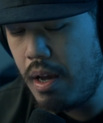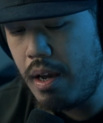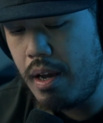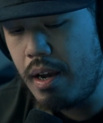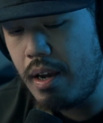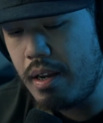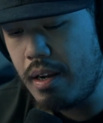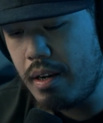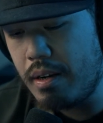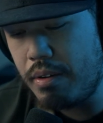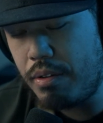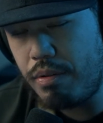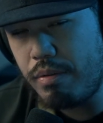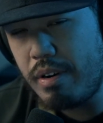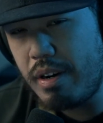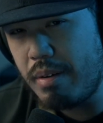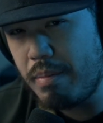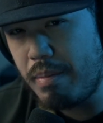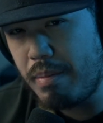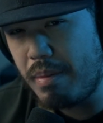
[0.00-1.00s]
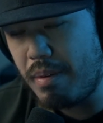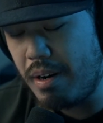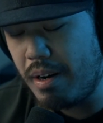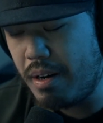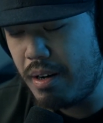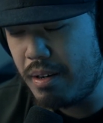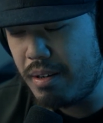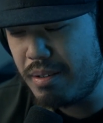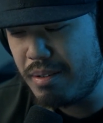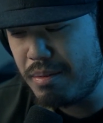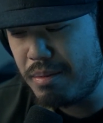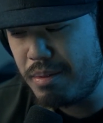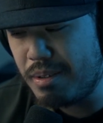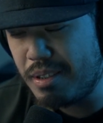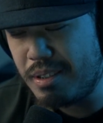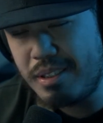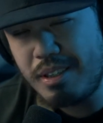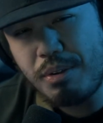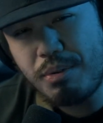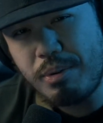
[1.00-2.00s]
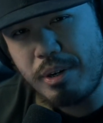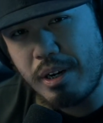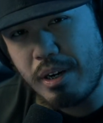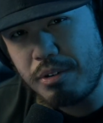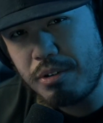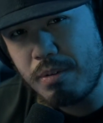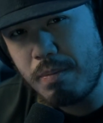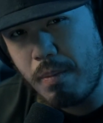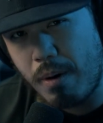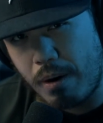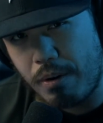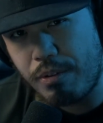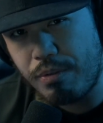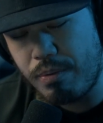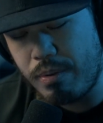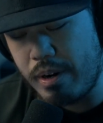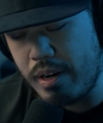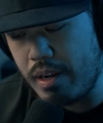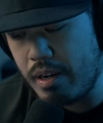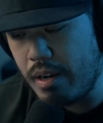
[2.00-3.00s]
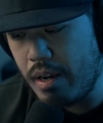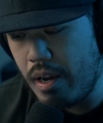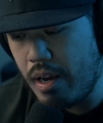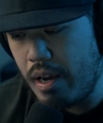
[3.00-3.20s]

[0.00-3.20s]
and the C300 Mark III,